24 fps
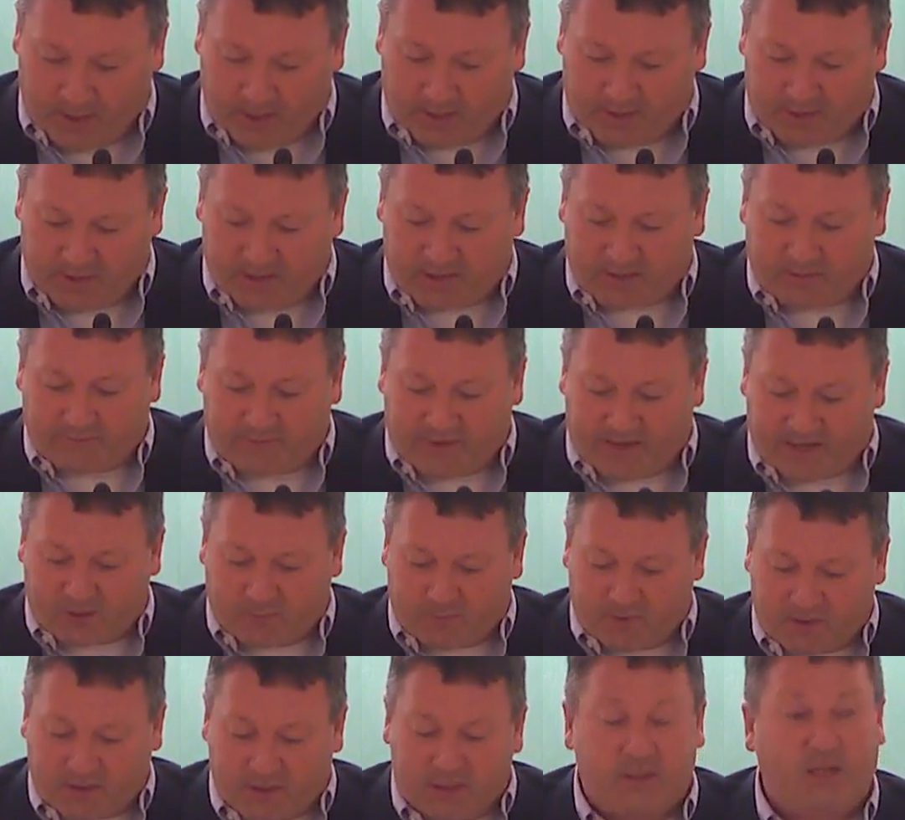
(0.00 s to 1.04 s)
These
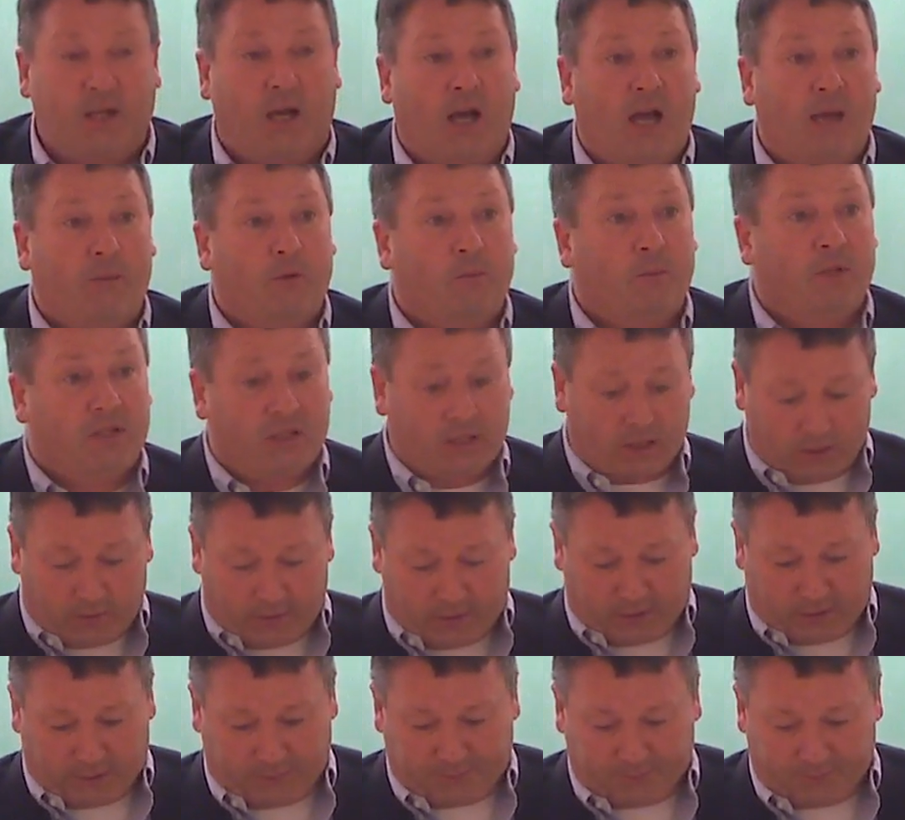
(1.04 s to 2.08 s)
investments in time and
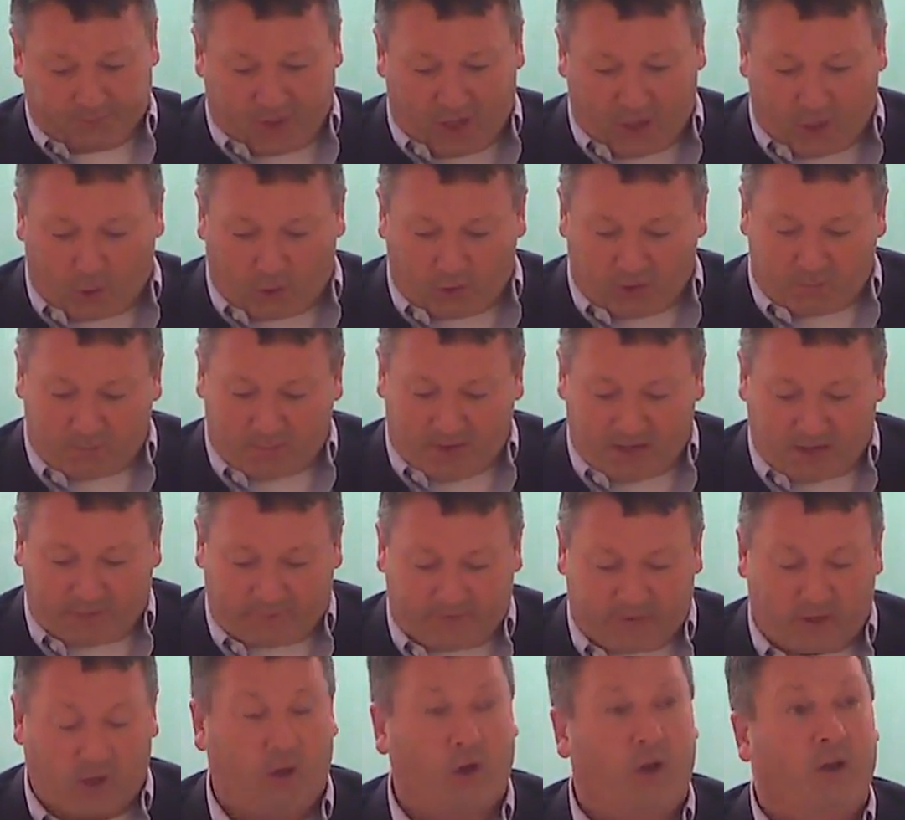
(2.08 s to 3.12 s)
material not only
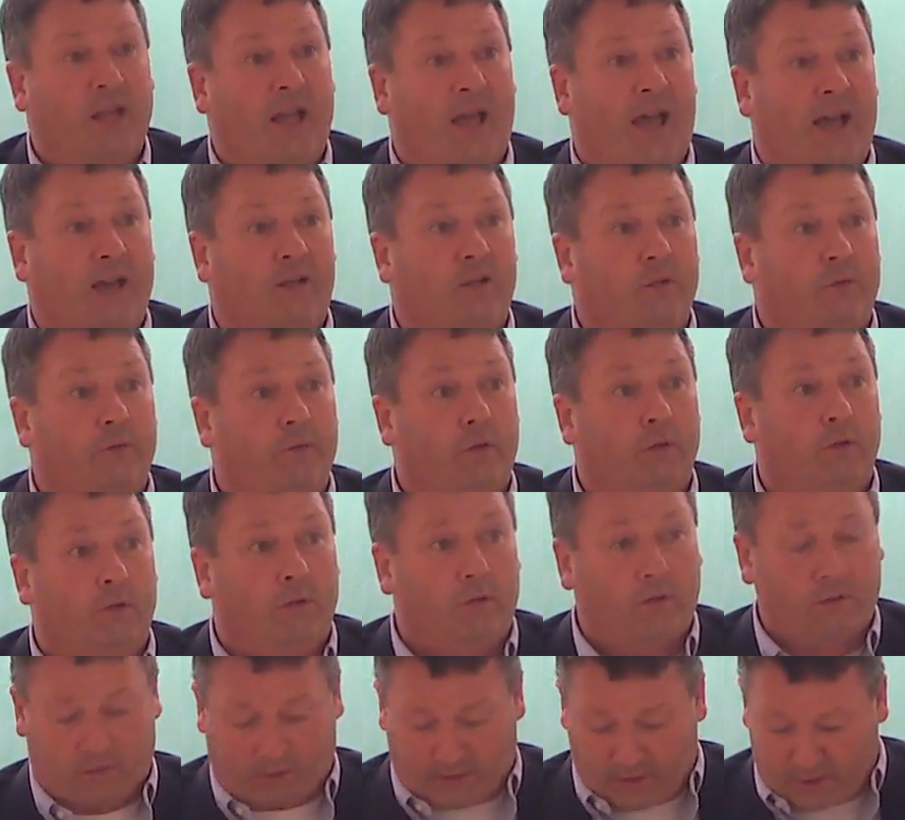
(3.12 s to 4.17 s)
benefit our active
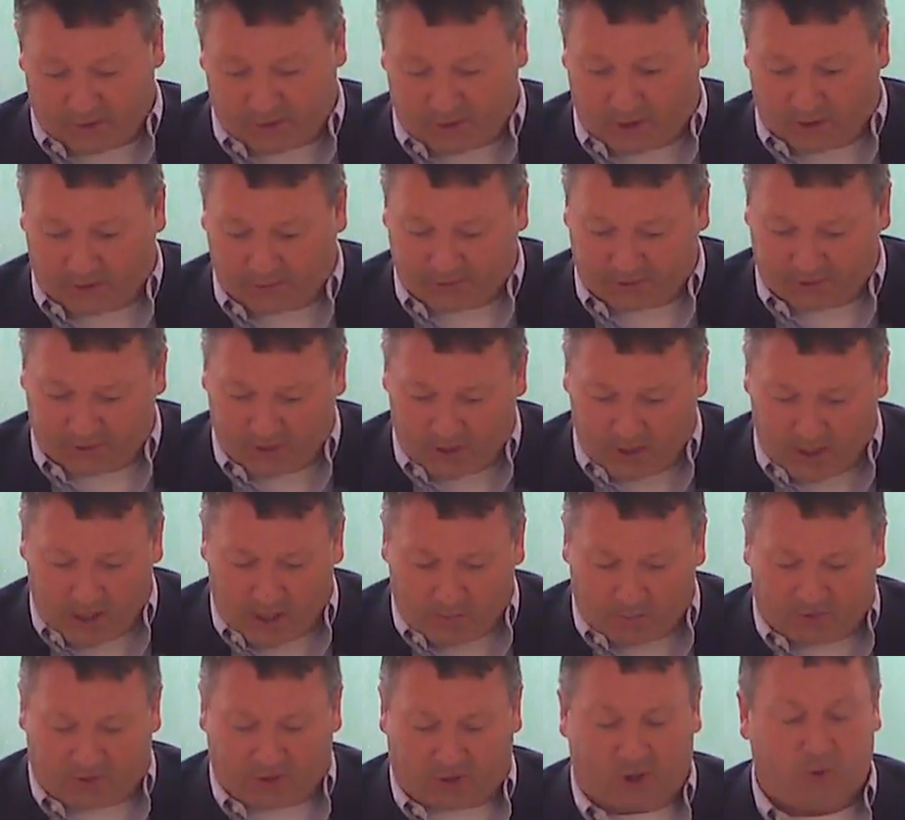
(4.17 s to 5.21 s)
youth and adults,
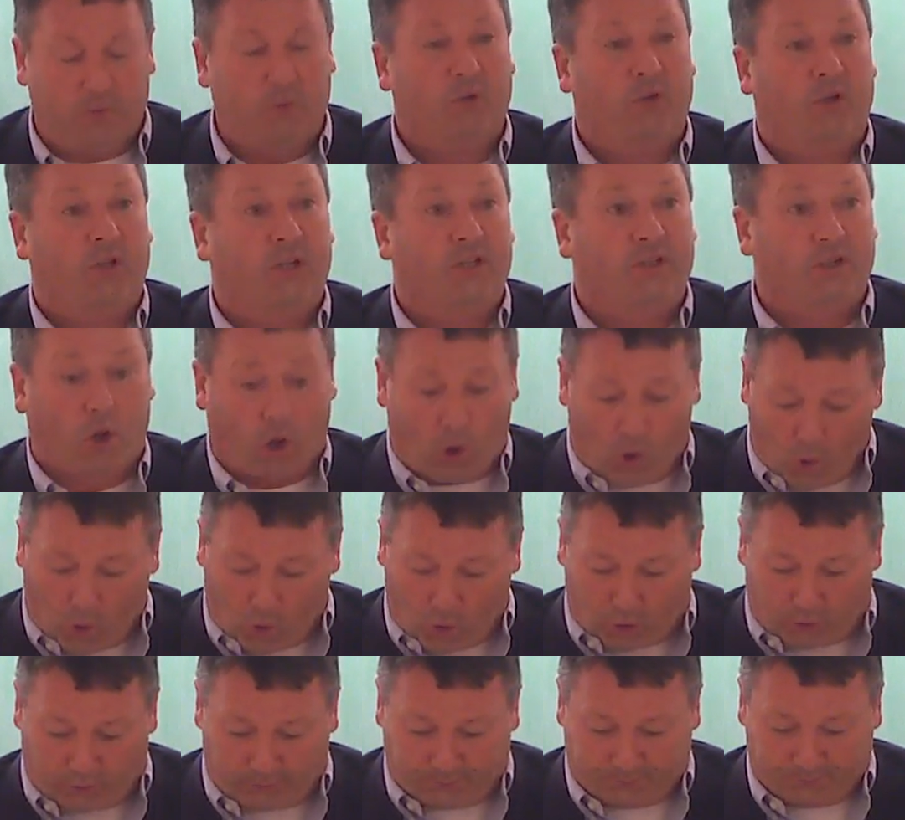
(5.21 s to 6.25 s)
but the community as a
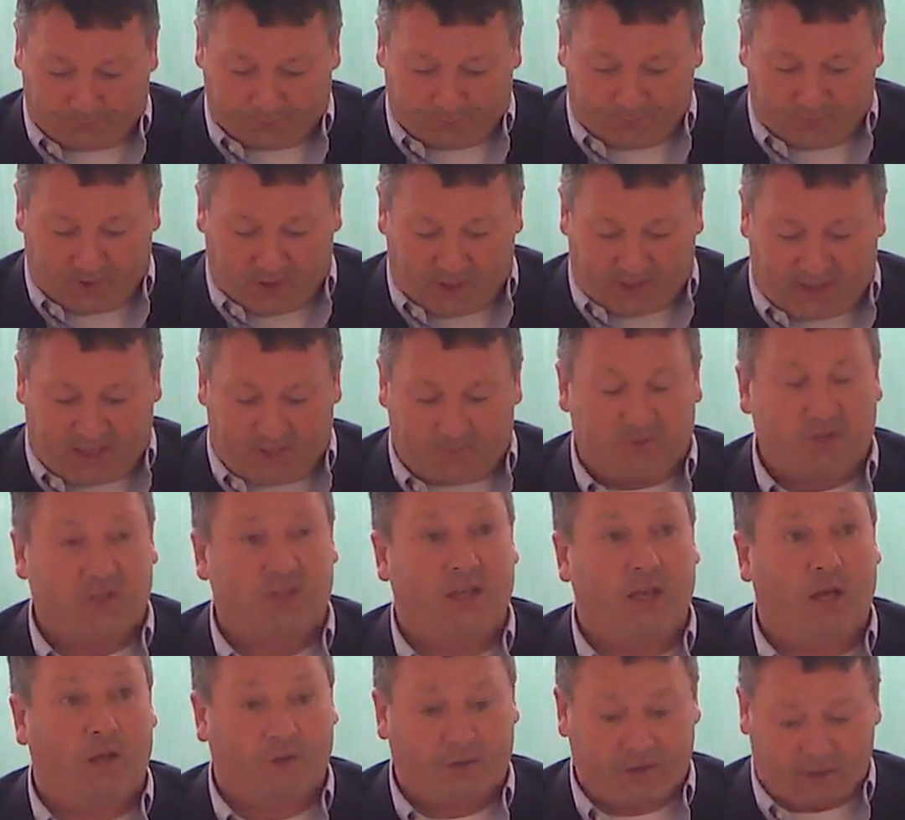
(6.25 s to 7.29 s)
whole. It keeps us
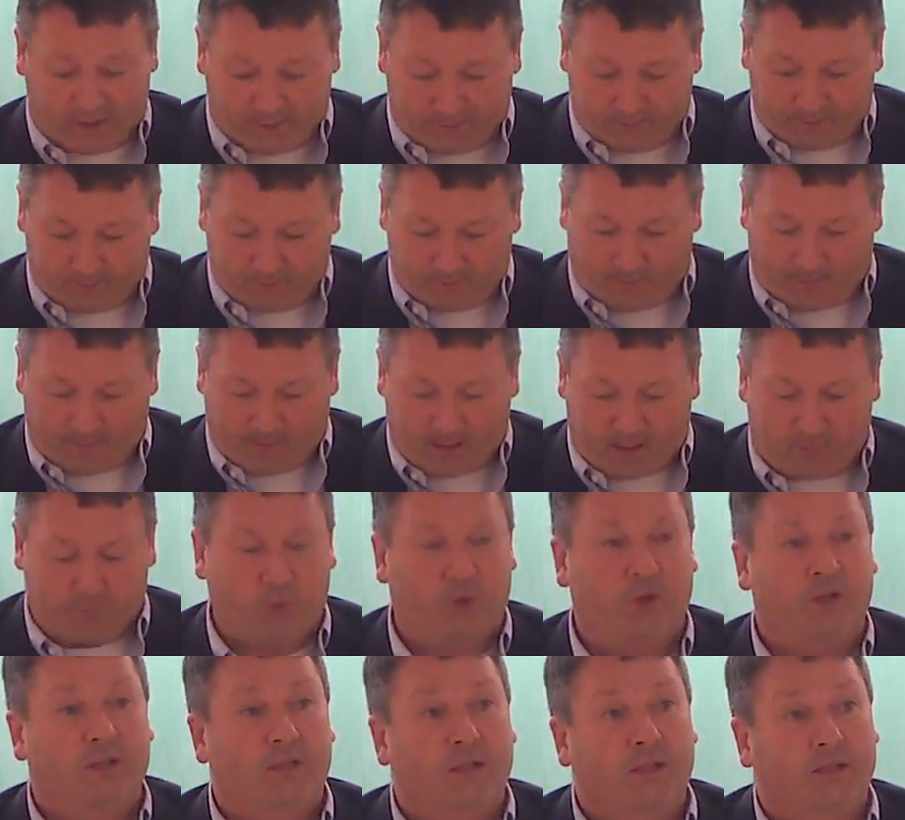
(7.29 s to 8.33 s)
healthy, it
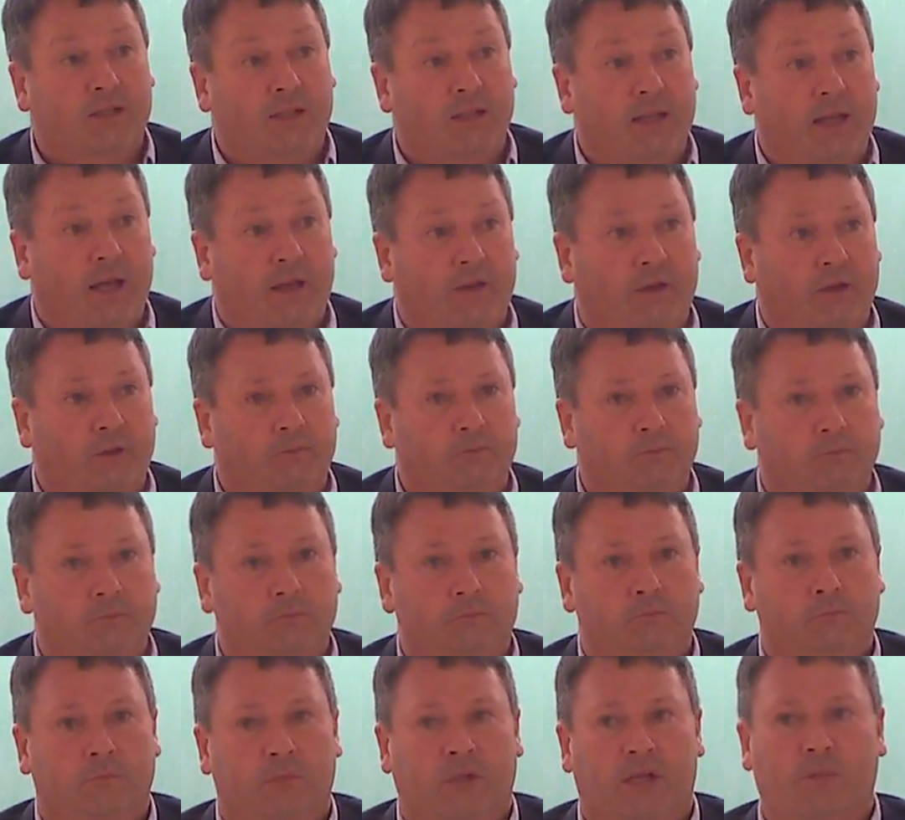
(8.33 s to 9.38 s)
brings us together,
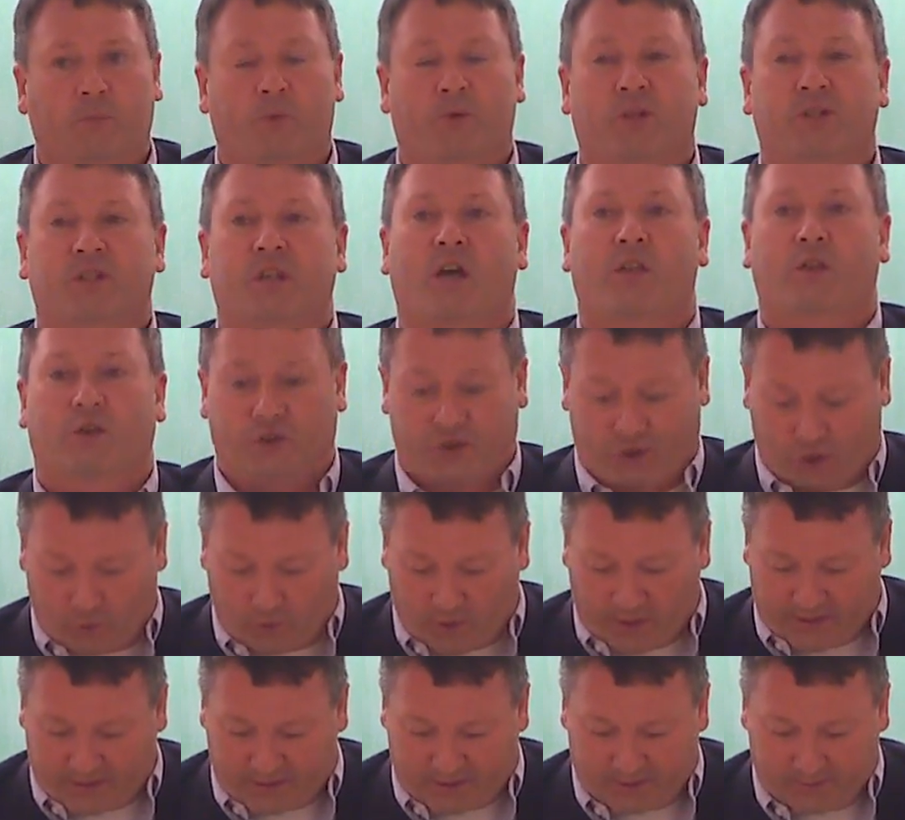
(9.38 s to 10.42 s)
and it brings others to
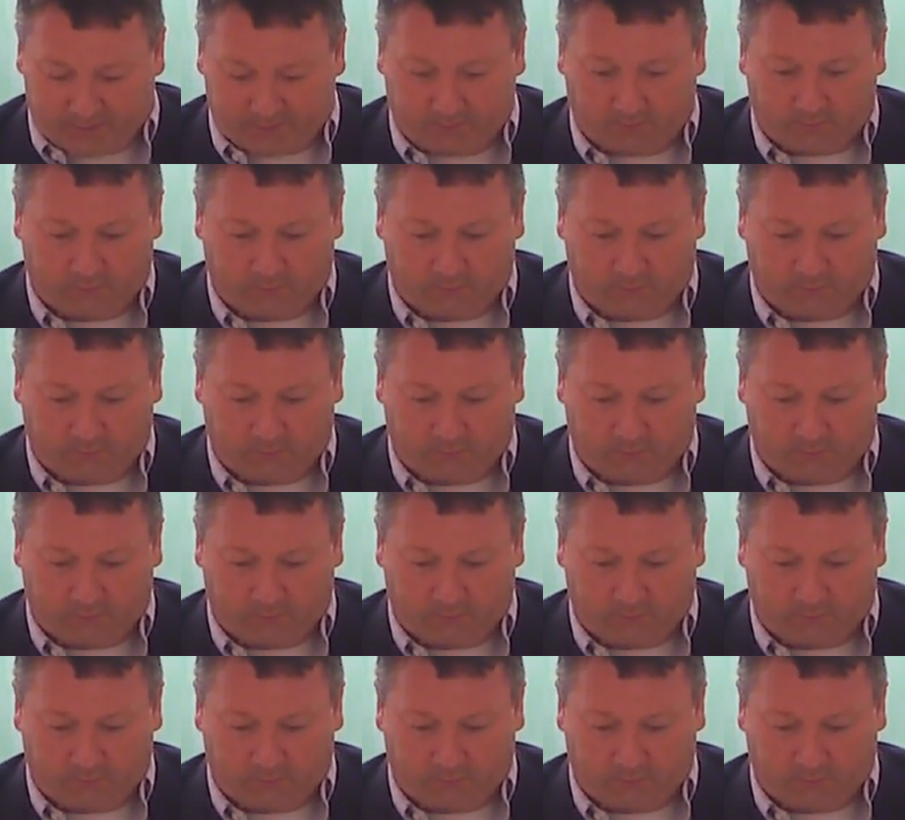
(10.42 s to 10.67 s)
us.